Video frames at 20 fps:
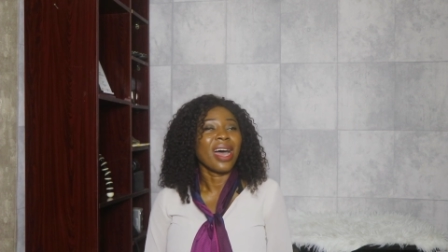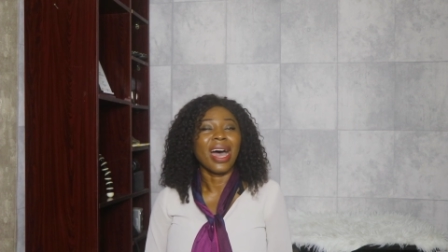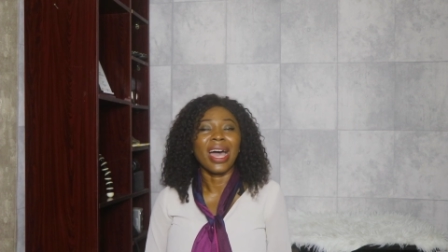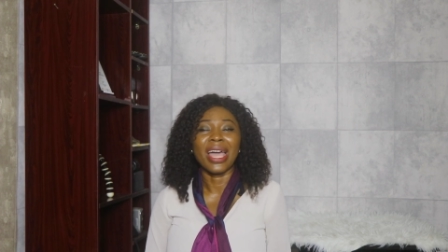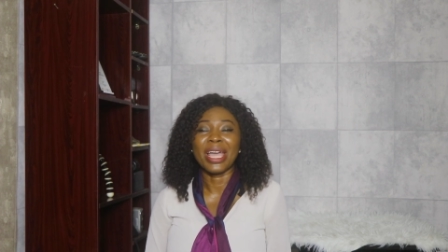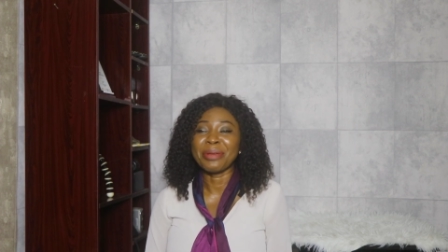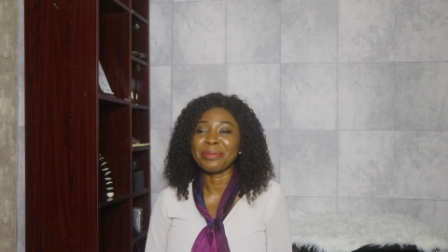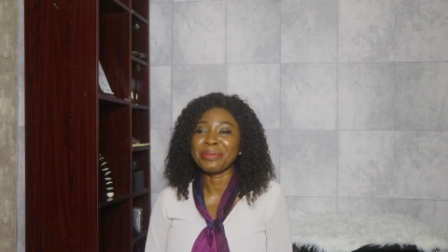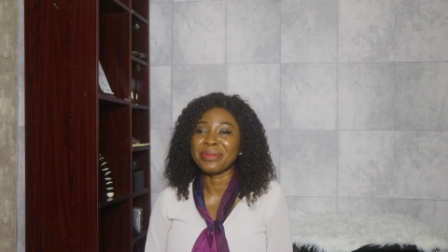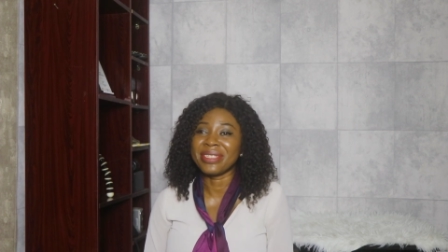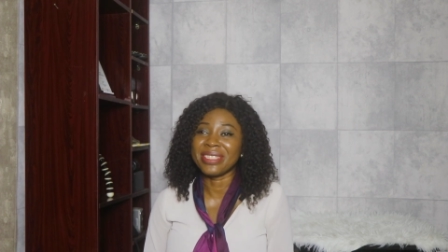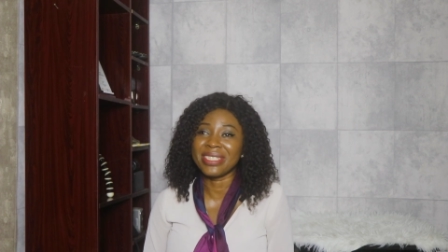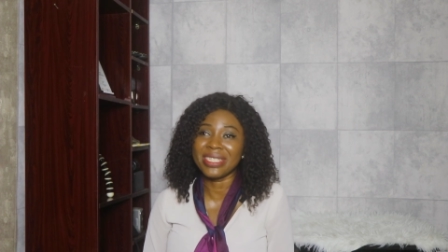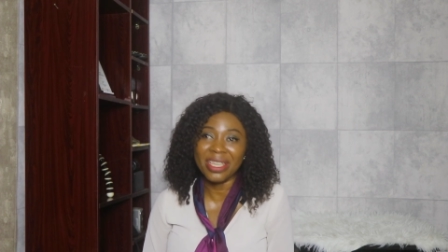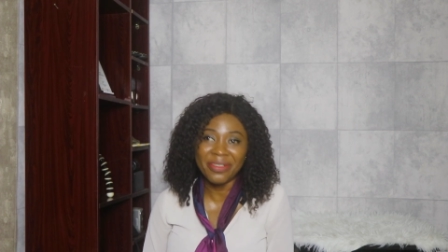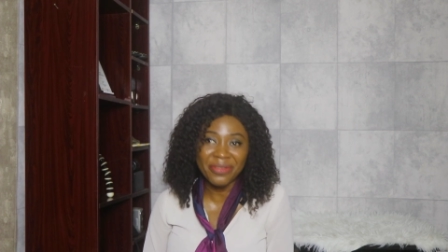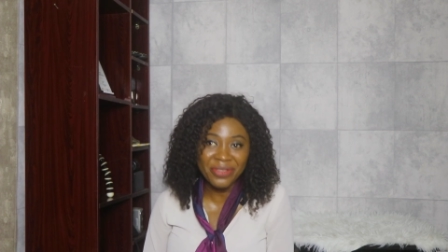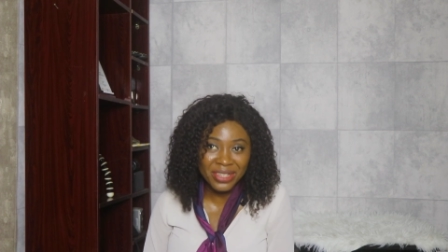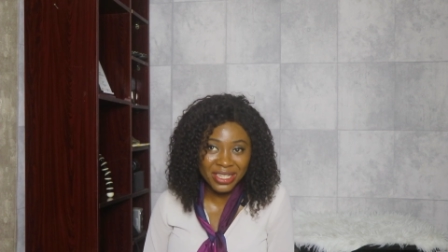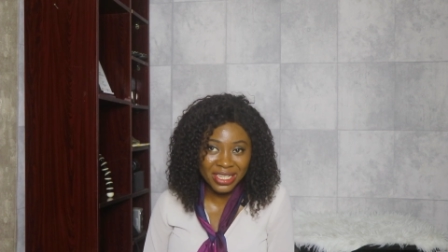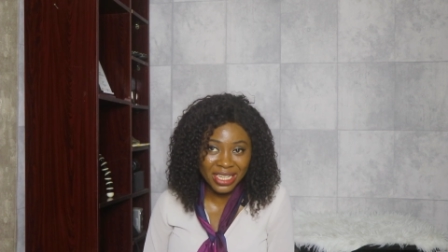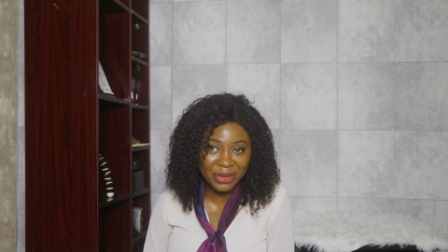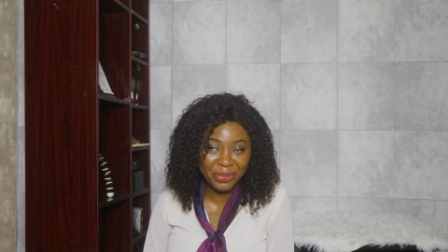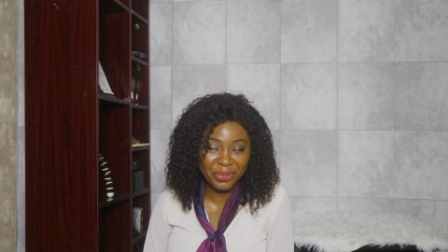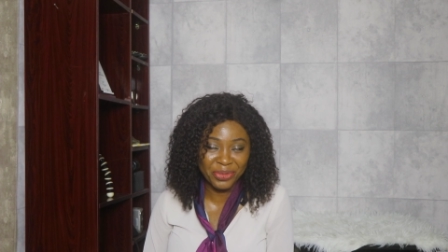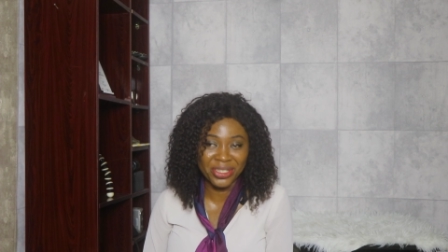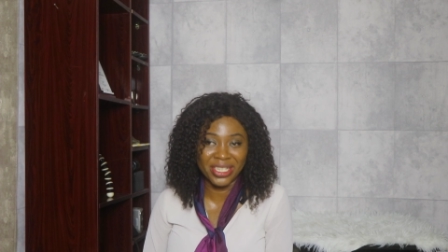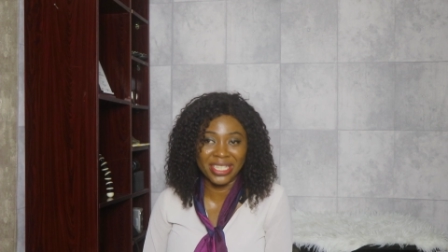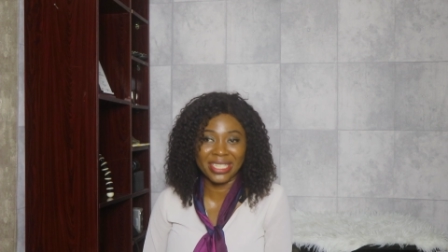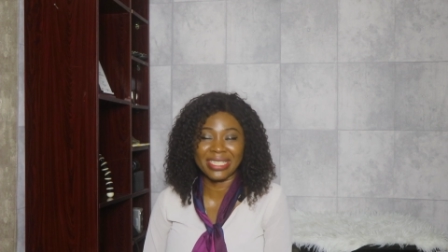I'm definitely
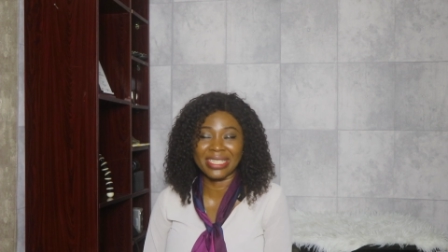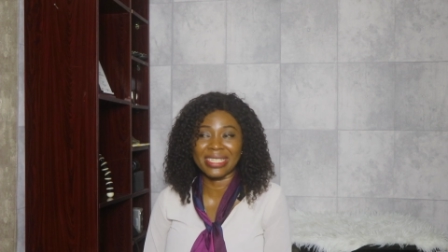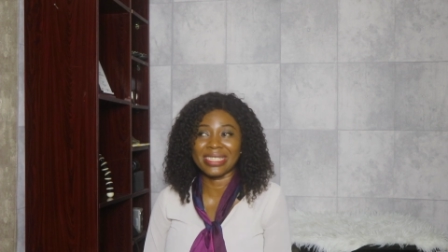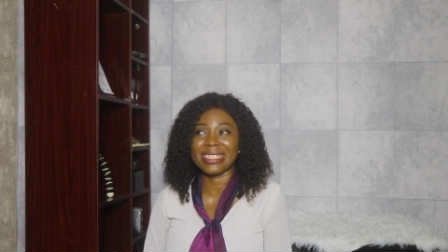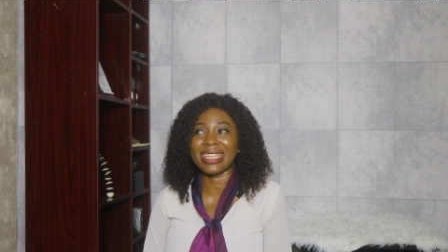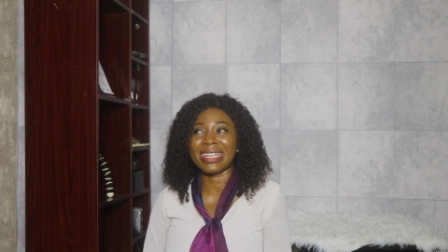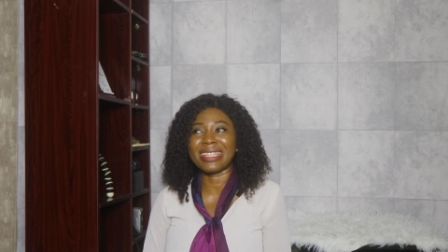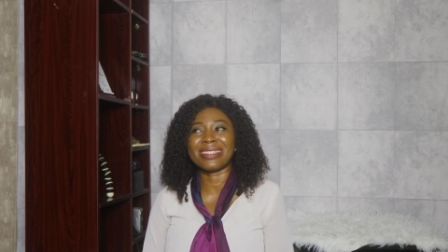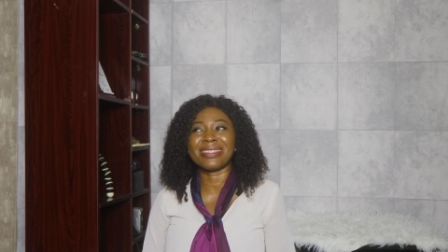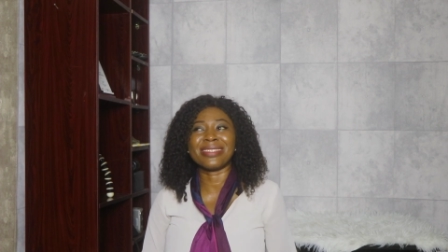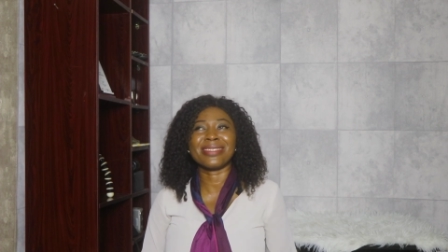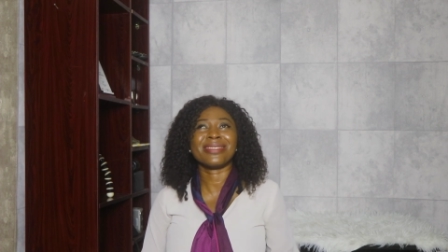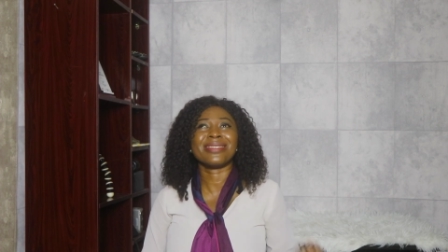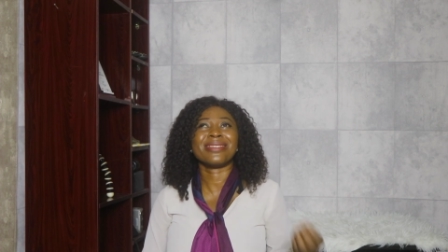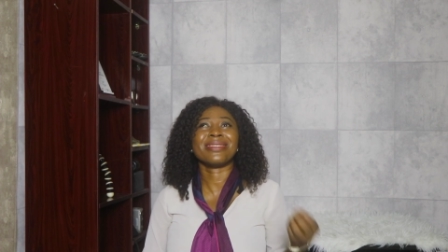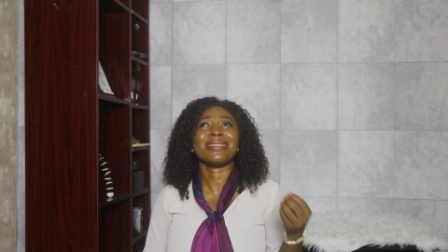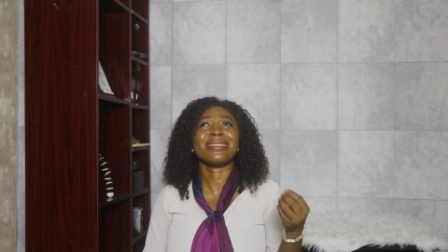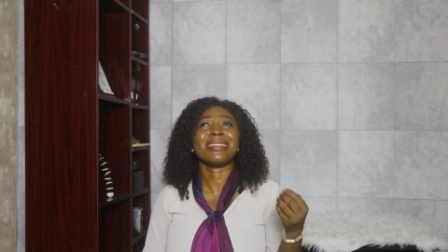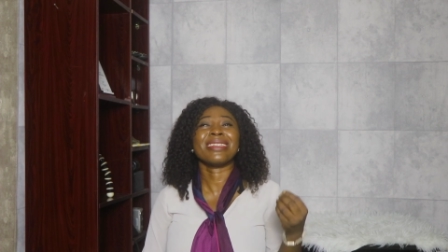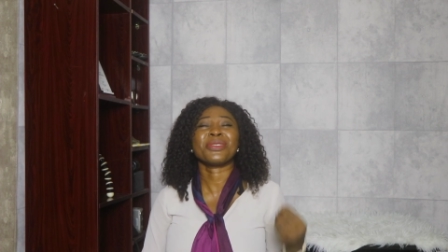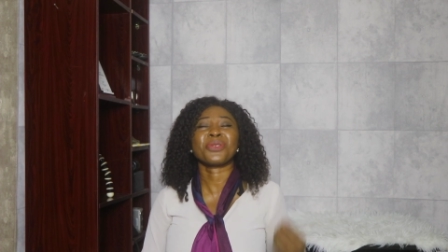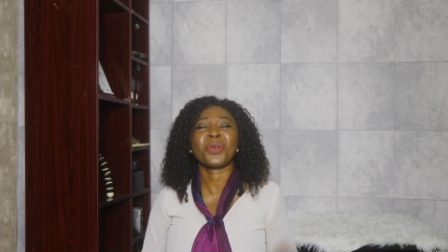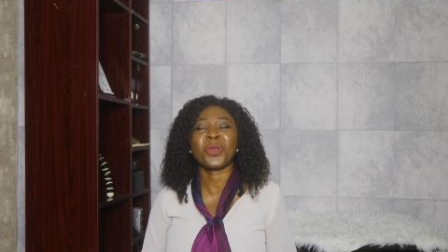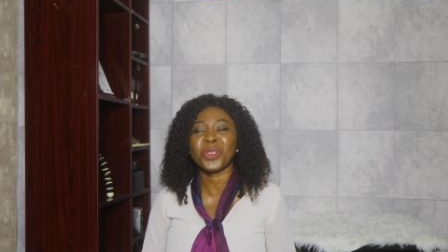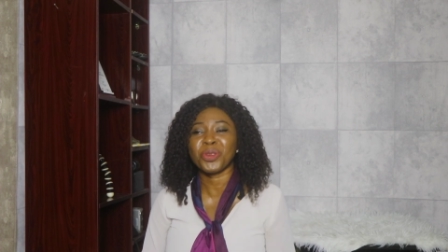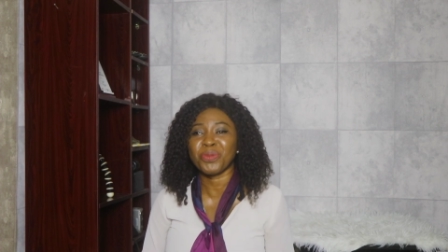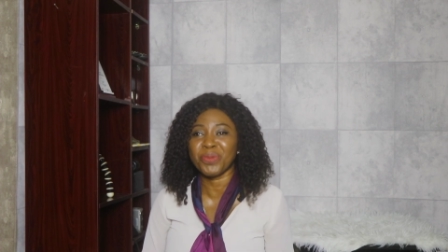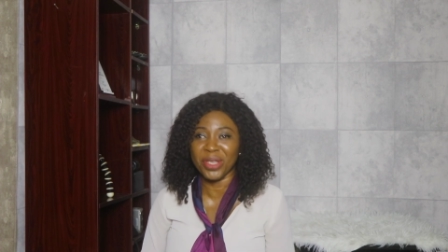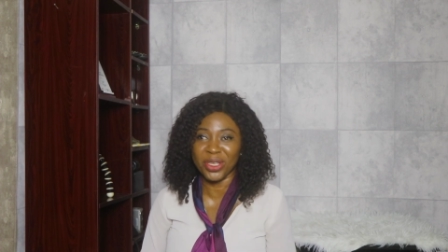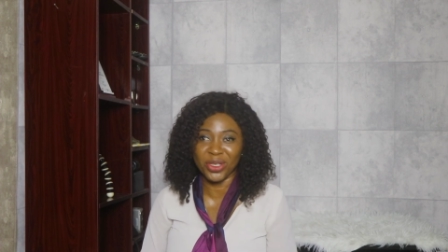predicting that there's
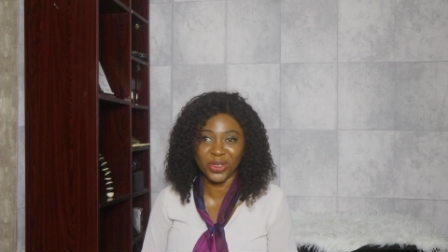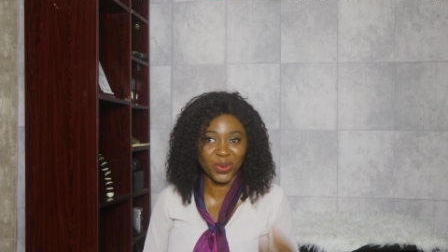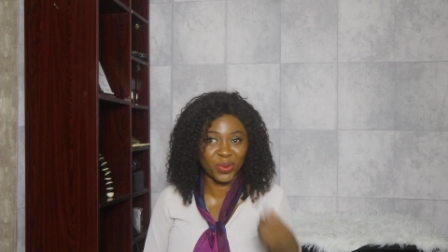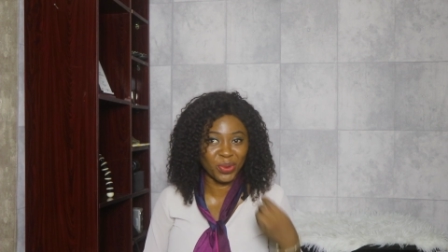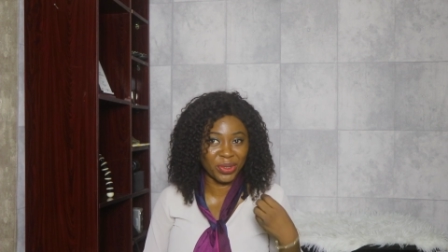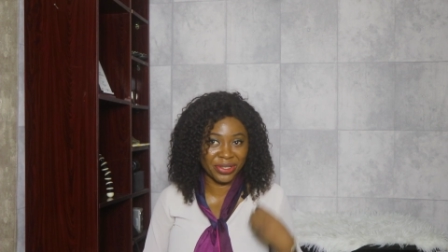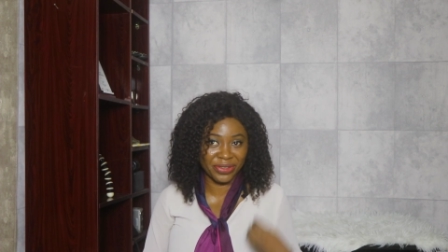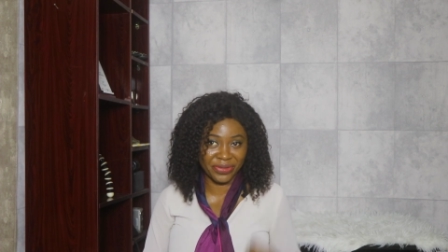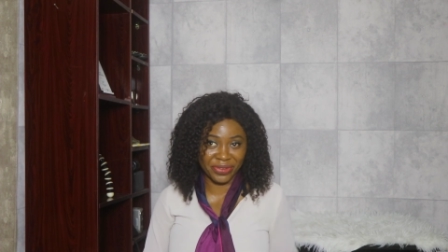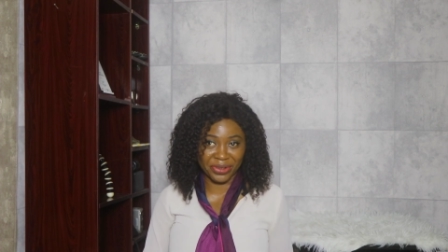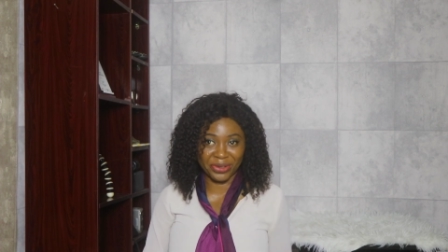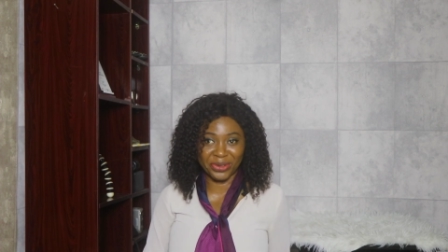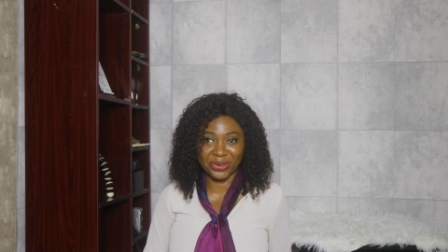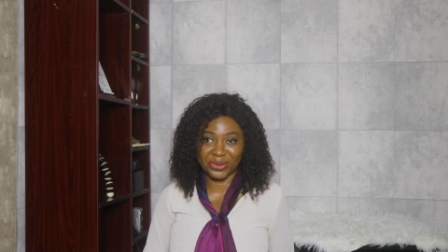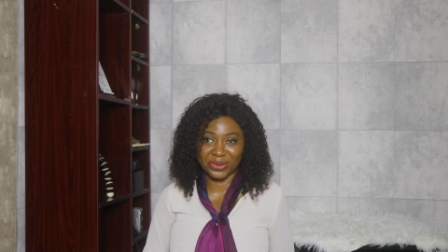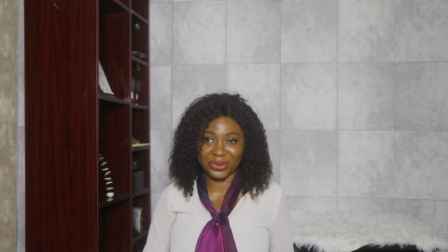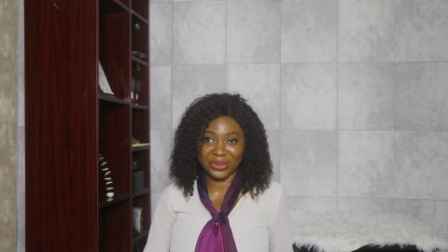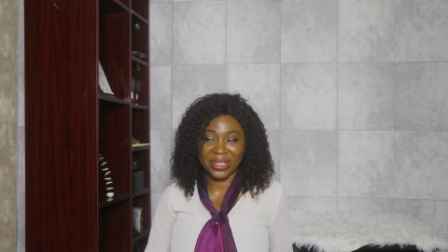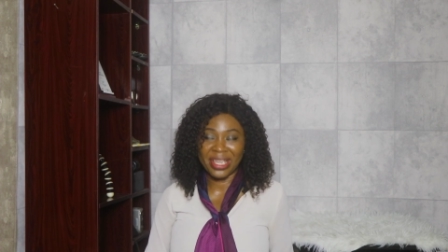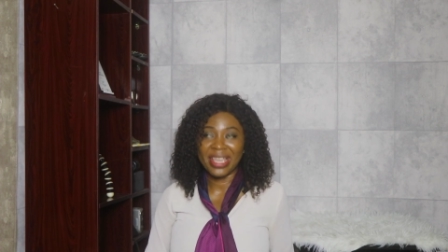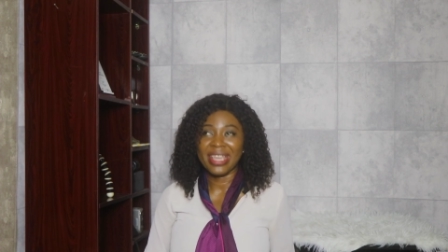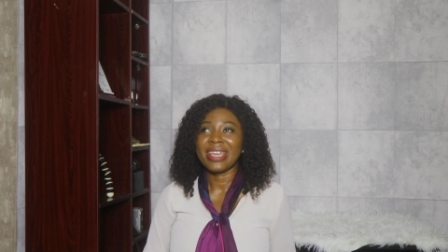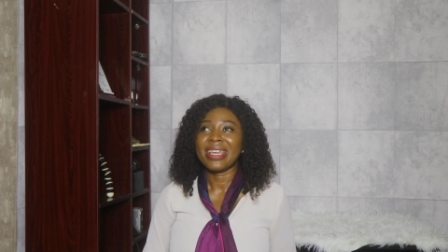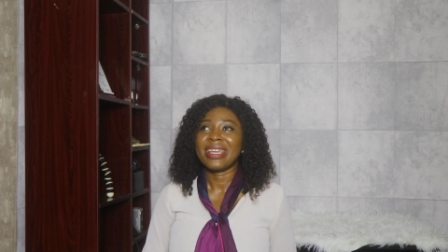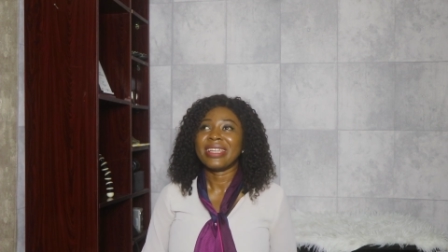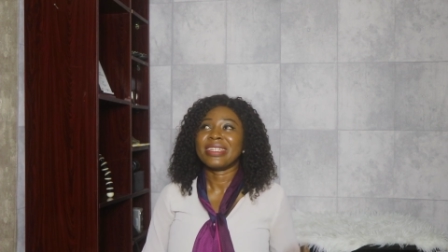going to be a switch very soon.